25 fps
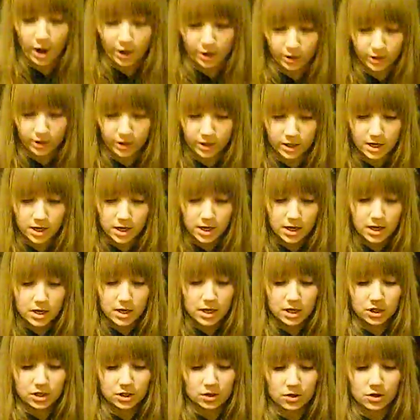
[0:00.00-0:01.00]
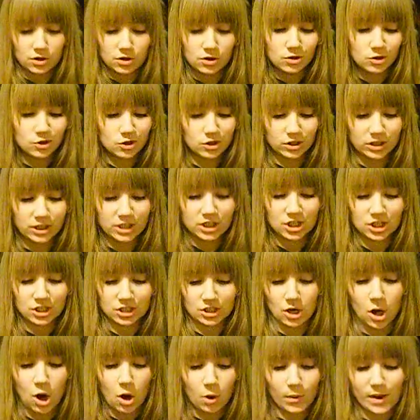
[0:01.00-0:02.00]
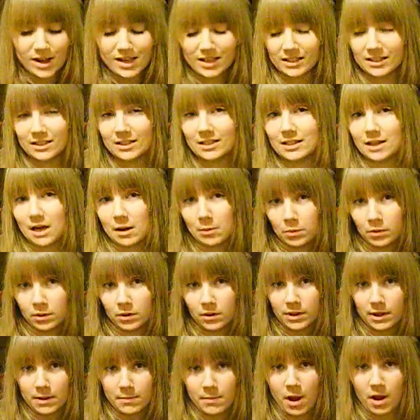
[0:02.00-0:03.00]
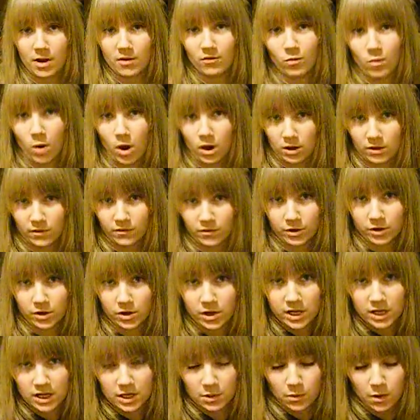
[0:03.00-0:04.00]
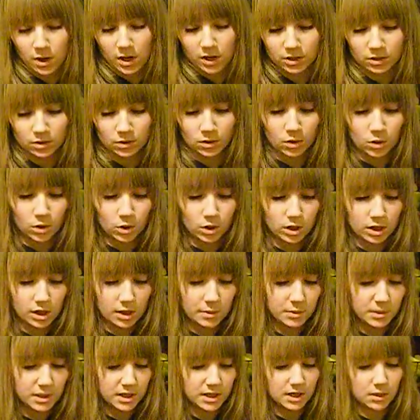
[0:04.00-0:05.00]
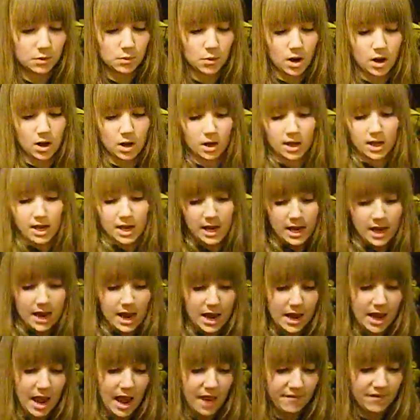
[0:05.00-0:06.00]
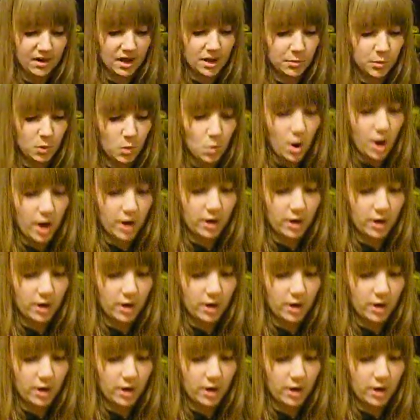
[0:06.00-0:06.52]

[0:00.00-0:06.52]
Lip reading: water. So you usually just always double the amount of water for your quinoa. So a 1/4 cup of quinoa and 1/2 cup of